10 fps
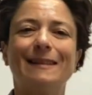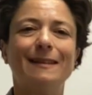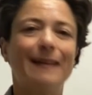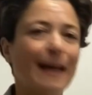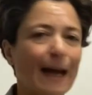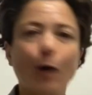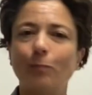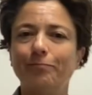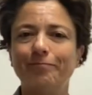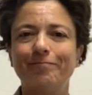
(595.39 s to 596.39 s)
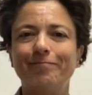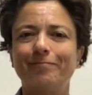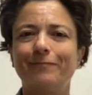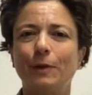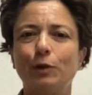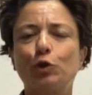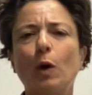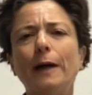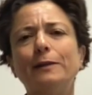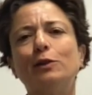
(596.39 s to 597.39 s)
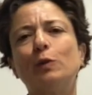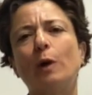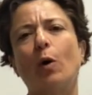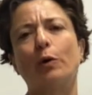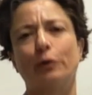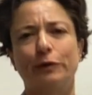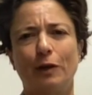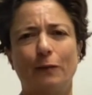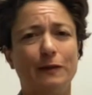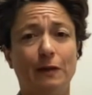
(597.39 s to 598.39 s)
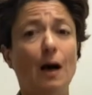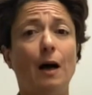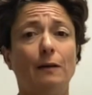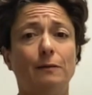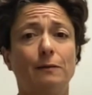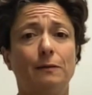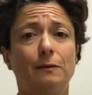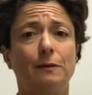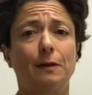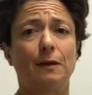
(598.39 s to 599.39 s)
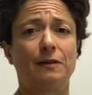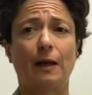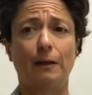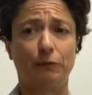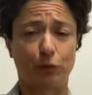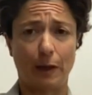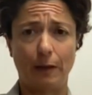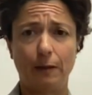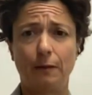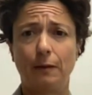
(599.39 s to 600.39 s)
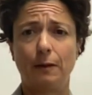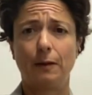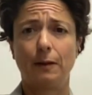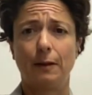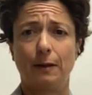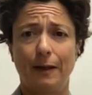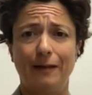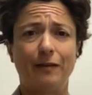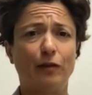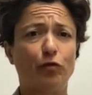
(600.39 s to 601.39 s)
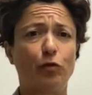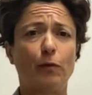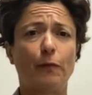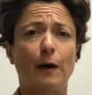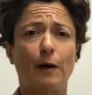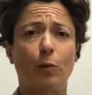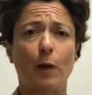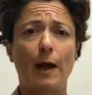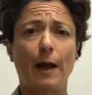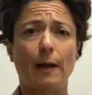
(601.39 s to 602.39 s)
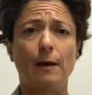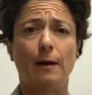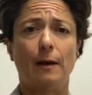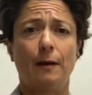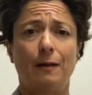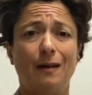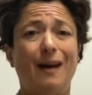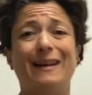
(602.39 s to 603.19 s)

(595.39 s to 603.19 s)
Get help. Trying to do it all yourself is not a sign of strength. It is a surefire way to not